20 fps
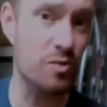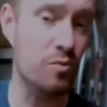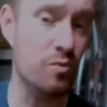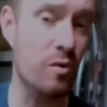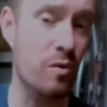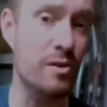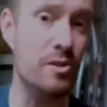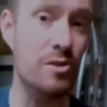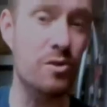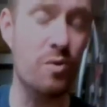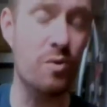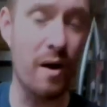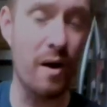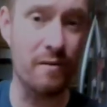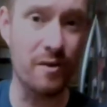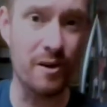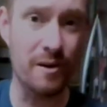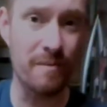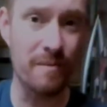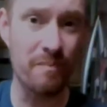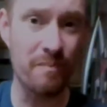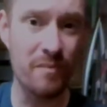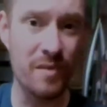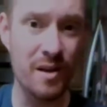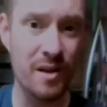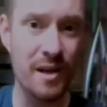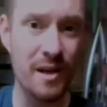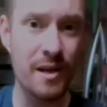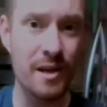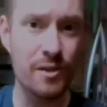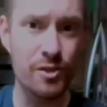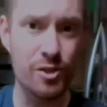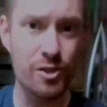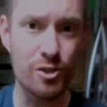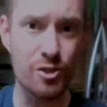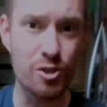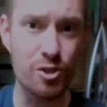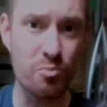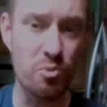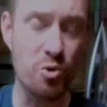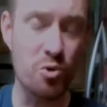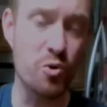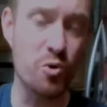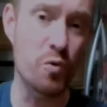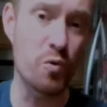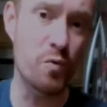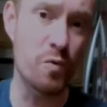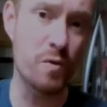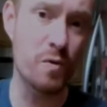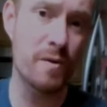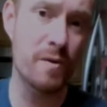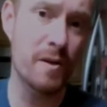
whatsoever, just to prove